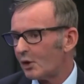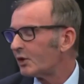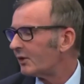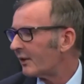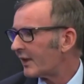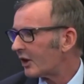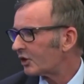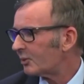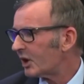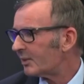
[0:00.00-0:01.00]

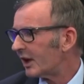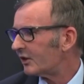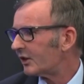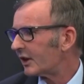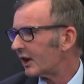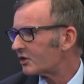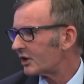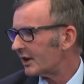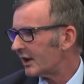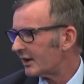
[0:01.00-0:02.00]
45,000 people entered the
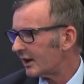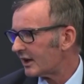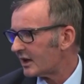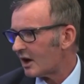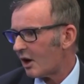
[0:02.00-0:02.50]
country illegally.